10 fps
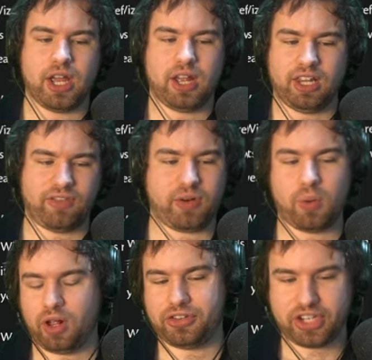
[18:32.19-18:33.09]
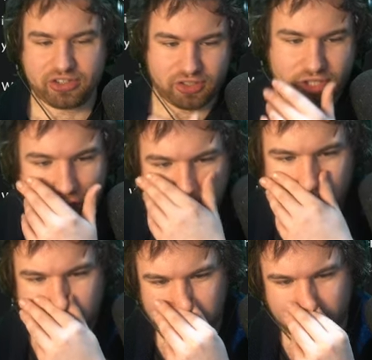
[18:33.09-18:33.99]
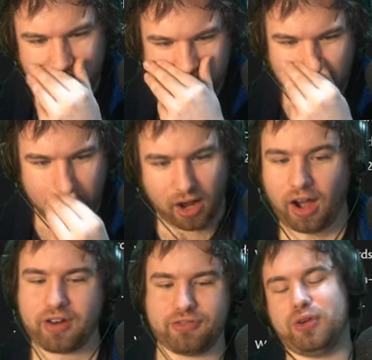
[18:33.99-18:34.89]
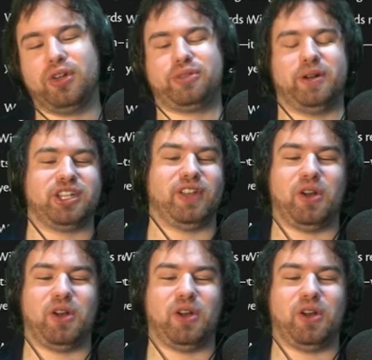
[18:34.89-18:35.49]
Living World Season 2 bonus event, Heart of Thorns bonus event.